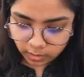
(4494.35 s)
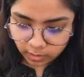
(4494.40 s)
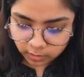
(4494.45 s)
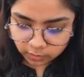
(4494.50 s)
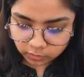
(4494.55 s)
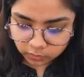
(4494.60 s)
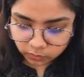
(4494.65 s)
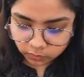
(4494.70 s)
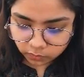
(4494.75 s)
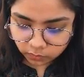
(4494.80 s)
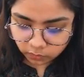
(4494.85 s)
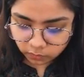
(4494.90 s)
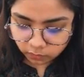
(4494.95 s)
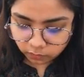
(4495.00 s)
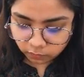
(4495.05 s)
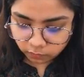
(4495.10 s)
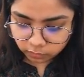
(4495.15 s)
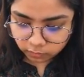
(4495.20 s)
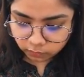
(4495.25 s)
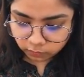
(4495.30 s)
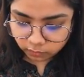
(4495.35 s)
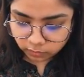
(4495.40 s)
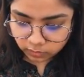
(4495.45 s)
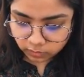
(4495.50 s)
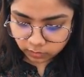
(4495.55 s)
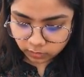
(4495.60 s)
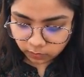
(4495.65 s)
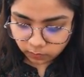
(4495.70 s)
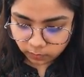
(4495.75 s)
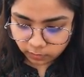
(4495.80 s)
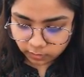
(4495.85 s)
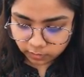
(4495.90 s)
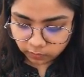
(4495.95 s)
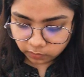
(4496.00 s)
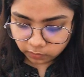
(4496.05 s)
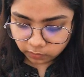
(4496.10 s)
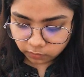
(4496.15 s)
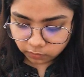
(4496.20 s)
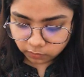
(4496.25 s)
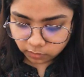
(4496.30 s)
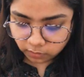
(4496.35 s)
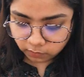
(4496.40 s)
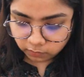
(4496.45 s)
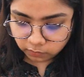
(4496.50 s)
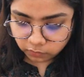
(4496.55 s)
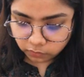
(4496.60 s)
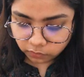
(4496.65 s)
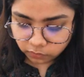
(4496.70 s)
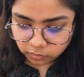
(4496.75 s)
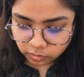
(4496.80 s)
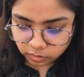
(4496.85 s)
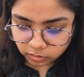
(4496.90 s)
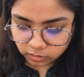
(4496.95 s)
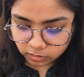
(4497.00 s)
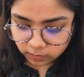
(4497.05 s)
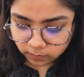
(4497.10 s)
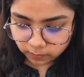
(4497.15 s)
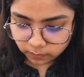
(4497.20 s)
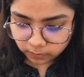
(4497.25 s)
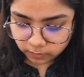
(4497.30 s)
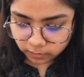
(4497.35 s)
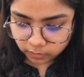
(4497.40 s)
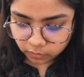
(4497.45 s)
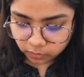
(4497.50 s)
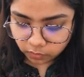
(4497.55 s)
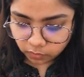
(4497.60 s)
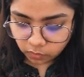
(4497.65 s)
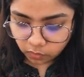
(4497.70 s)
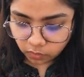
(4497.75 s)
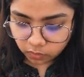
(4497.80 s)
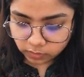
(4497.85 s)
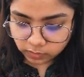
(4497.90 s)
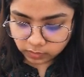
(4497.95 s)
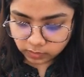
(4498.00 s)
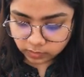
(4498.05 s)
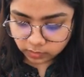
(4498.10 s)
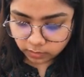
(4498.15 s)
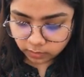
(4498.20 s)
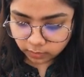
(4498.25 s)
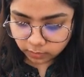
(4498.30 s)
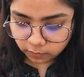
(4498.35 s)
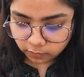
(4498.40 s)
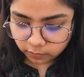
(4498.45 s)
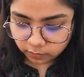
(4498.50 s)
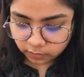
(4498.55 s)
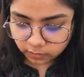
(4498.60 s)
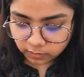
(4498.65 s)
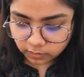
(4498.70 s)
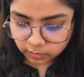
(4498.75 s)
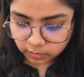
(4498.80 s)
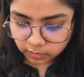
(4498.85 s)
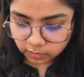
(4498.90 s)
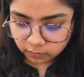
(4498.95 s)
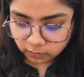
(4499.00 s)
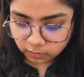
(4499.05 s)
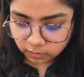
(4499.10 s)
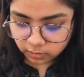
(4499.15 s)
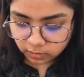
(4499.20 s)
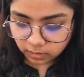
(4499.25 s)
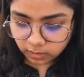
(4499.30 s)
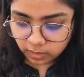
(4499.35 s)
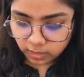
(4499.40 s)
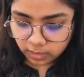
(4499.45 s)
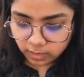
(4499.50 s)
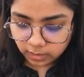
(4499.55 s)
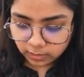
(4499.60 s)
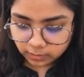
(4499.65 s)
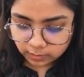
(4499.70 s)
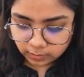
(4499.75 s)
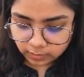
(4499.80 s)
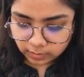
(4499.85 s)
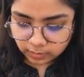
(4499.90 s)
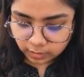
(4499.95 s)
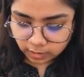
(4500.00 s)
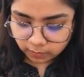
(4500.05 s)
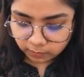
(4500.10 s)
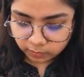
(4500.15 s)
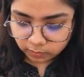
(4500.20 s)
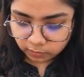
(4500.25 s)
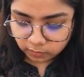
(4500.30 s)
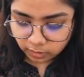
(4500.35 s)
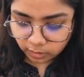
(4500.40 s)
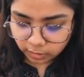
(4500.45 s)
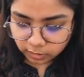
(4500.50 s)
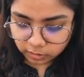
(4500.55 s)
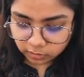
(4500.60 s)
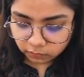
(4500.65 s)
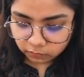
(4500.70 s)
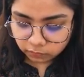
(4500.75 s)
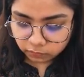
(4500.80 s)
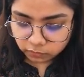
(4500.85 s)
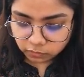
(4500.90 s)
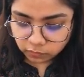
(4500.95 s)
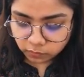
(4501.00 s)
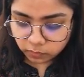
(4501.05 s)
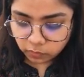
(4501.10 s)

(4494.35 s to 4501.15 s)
So for the vertical plane, you're going to have 2g cos 30 degree. This time the reaction force will